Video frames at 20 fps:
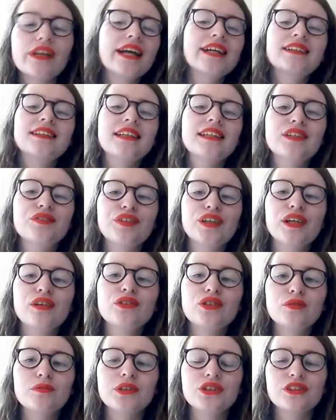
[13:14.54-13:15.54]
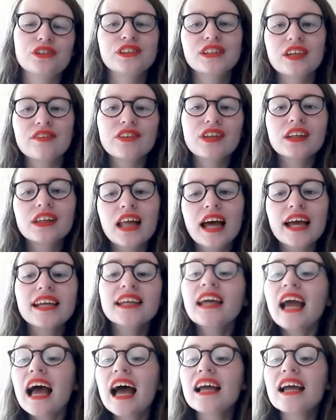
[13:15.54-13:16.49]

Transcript: liked this video, do be sure to give it a like.